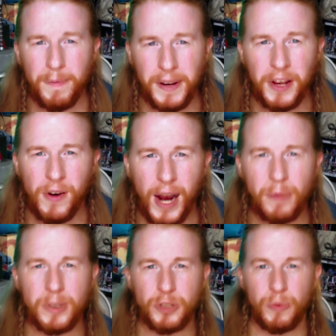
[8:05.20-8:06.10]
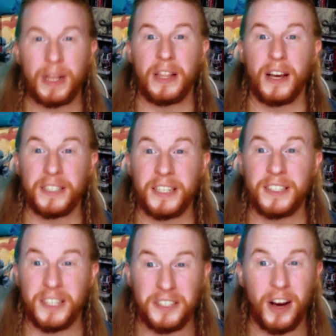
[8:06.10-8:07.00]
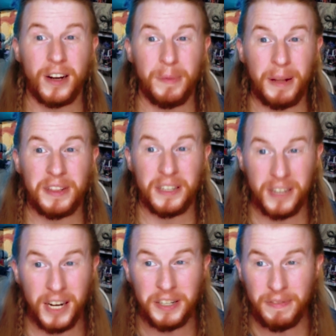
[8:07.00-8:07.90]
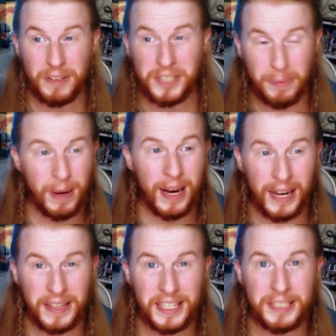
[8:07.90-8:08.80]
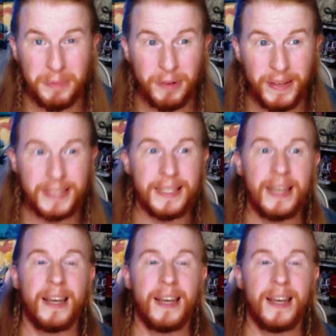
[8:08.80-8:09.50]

video, I was reluctant to talk about the controversy behind these movies.